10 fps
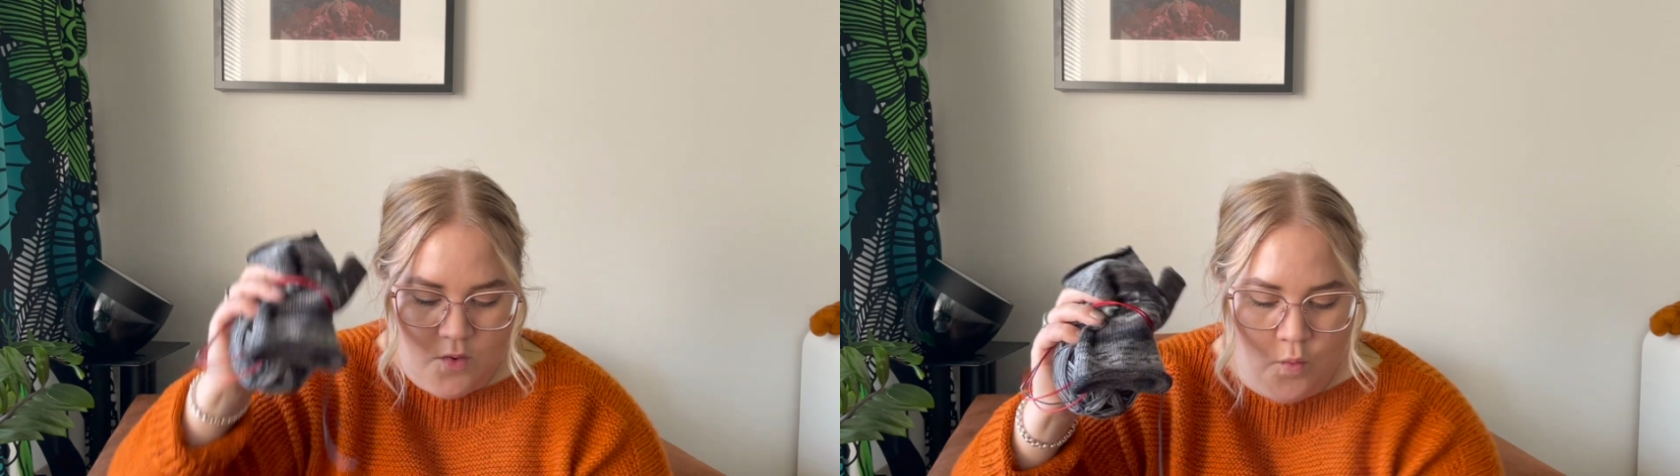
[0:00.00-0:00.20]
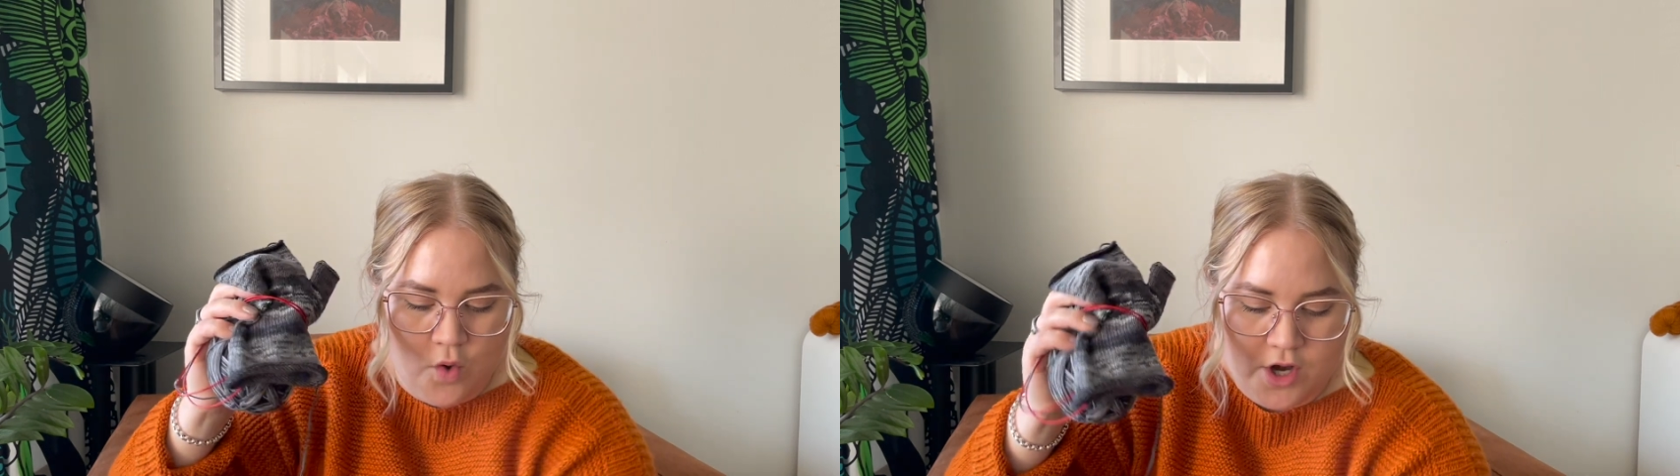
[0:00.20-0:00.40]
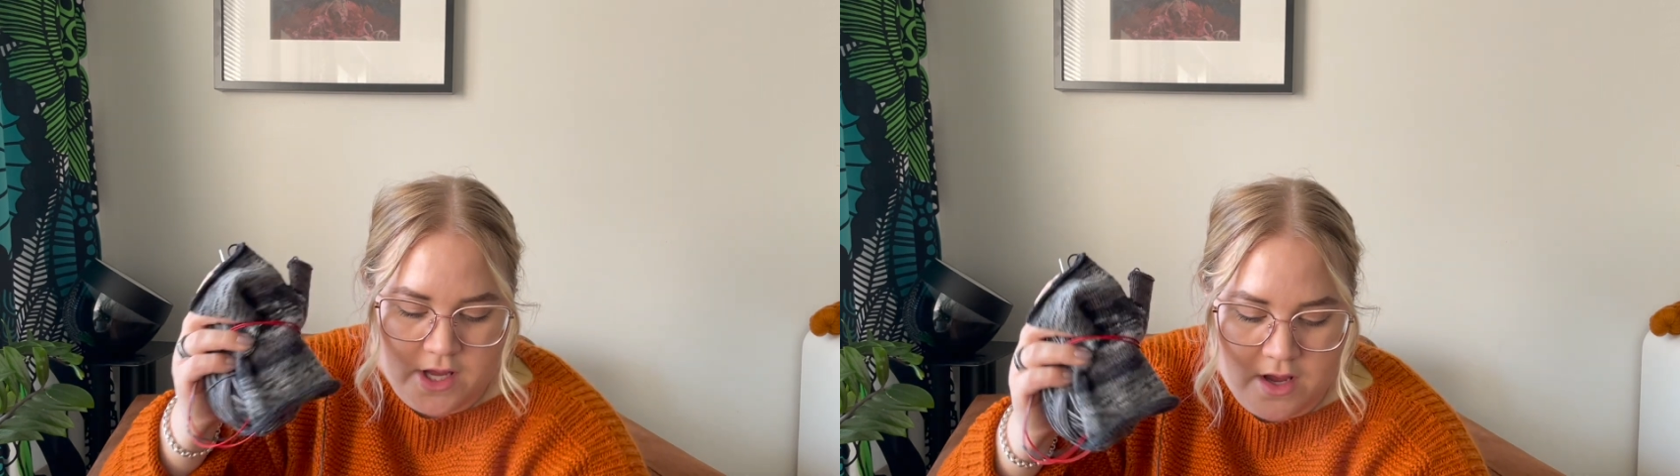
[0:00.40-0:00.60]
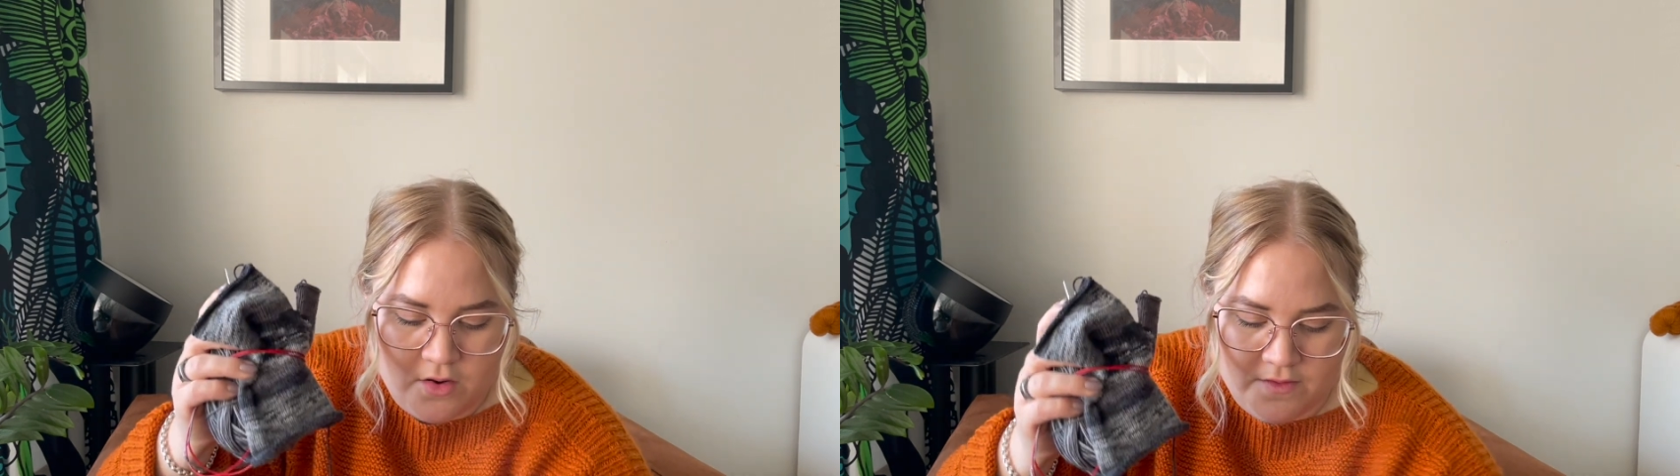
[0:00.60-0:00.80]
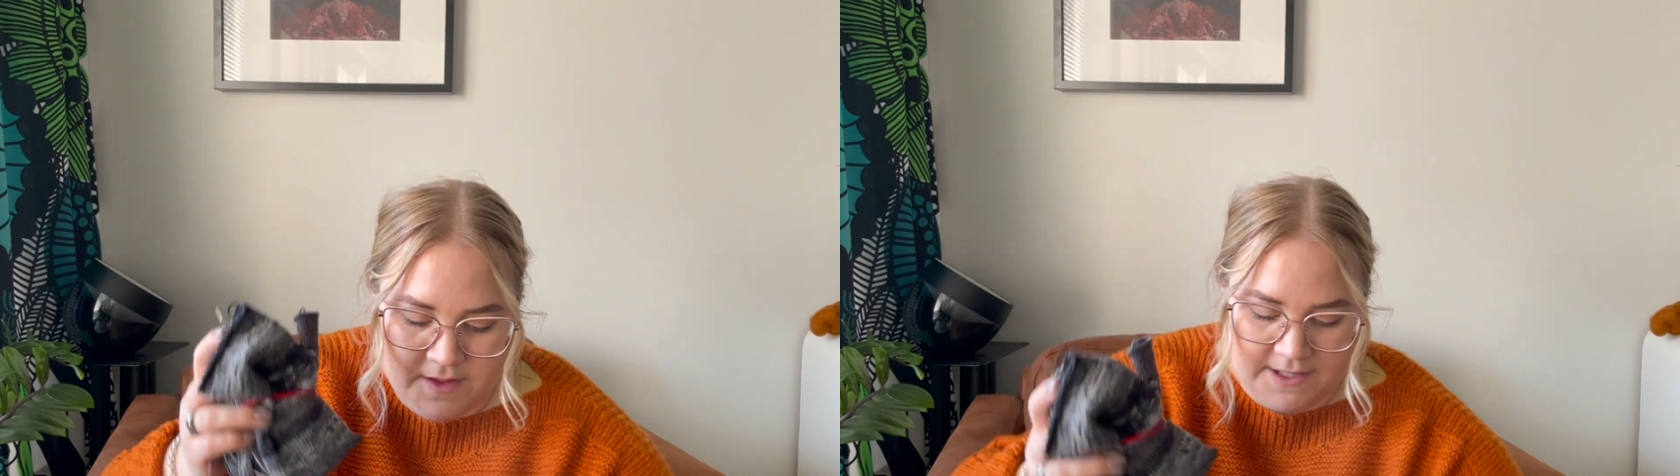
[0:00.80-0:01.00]
working
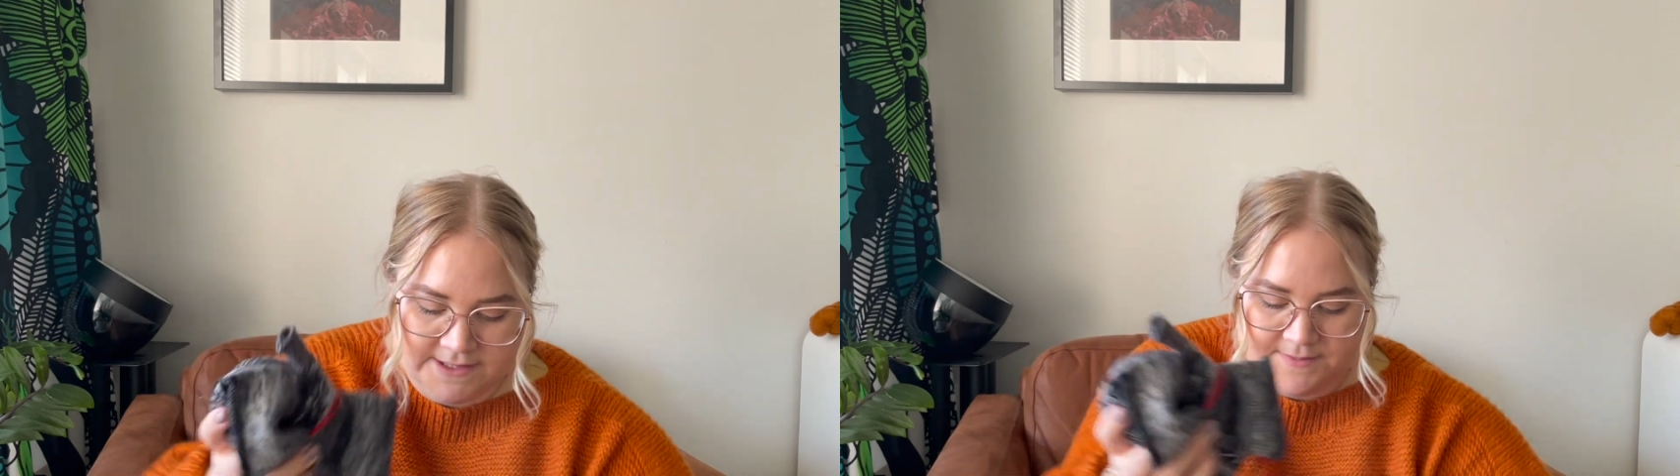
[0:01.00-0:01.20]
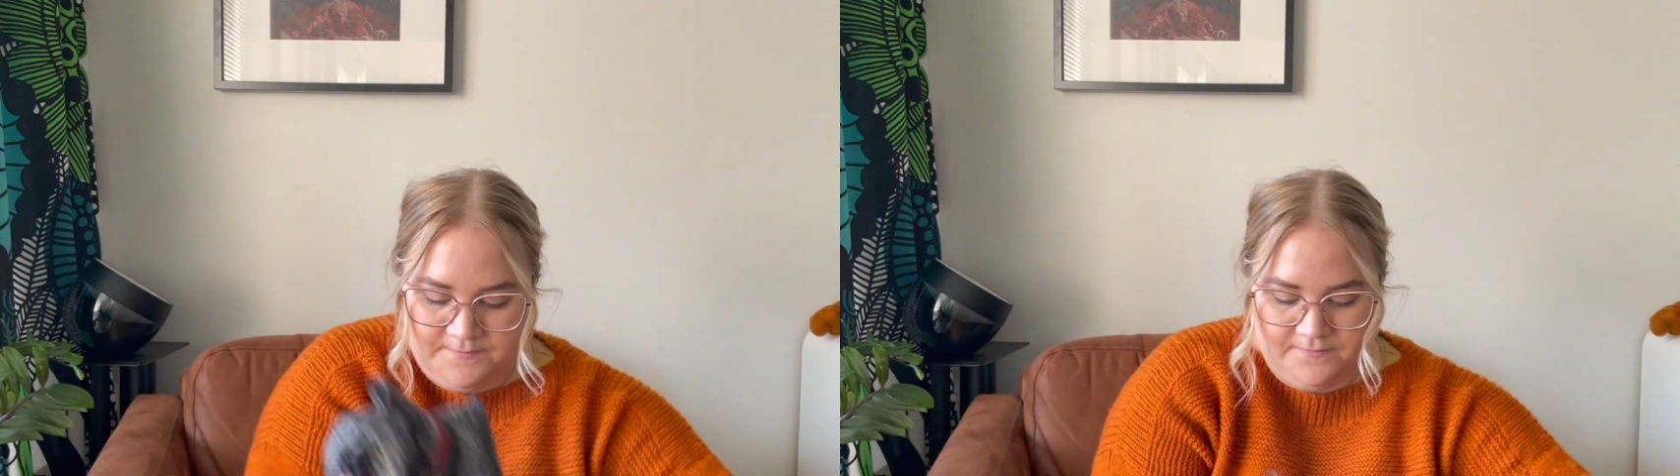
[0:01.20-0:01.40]
on these.